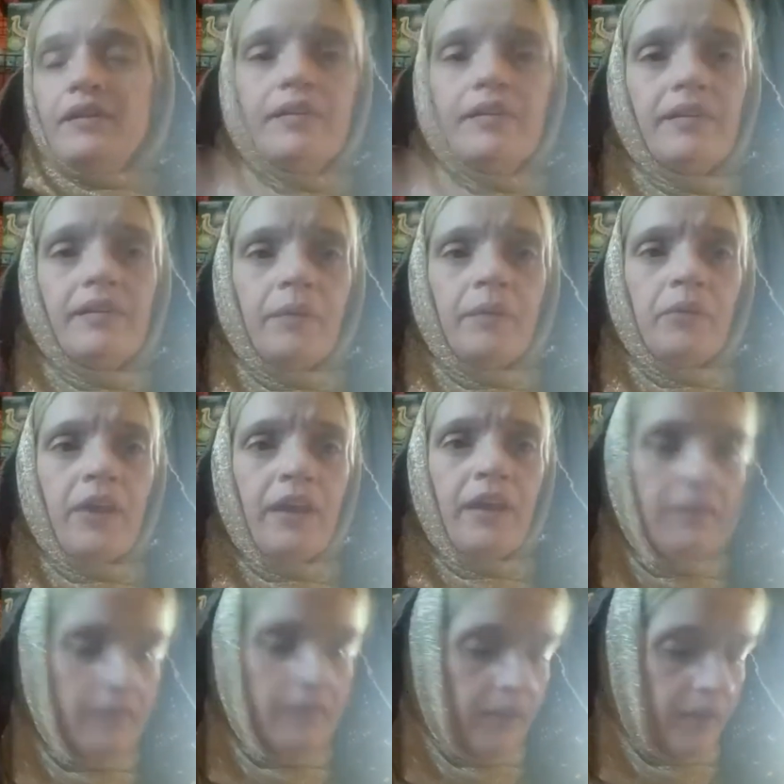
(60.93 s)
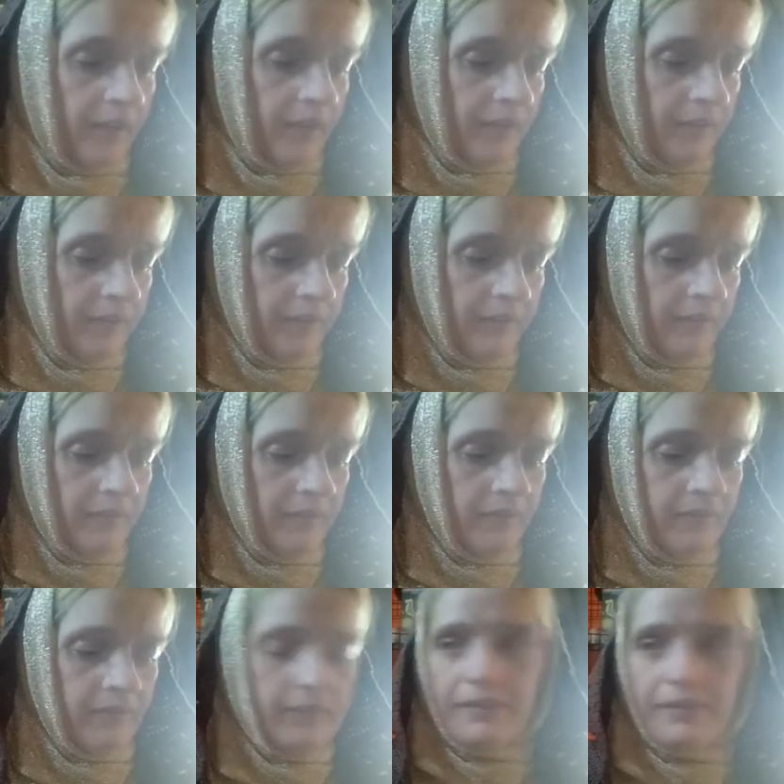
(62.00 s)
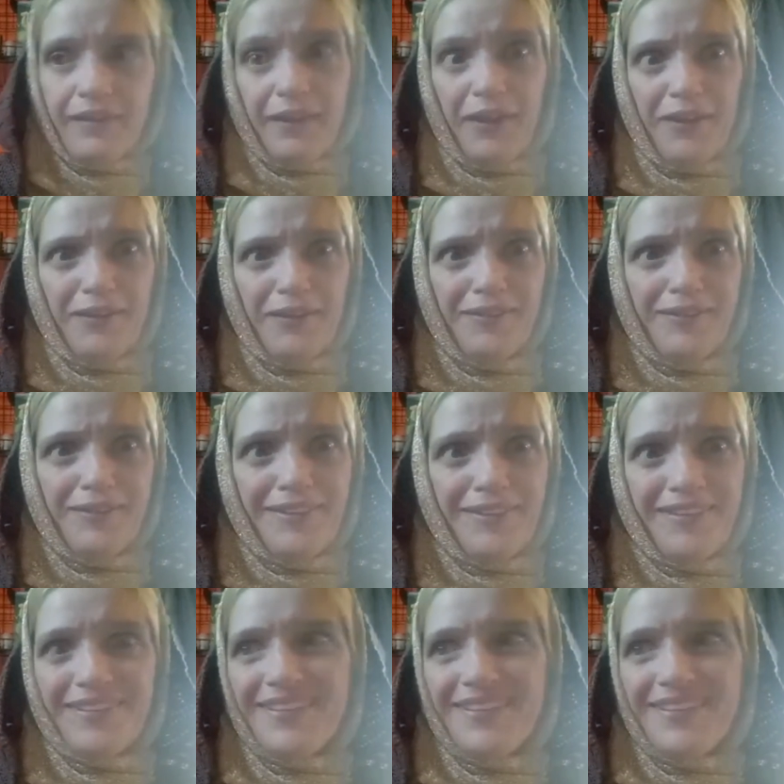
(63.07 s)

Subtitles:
I'm ready, I guess. Just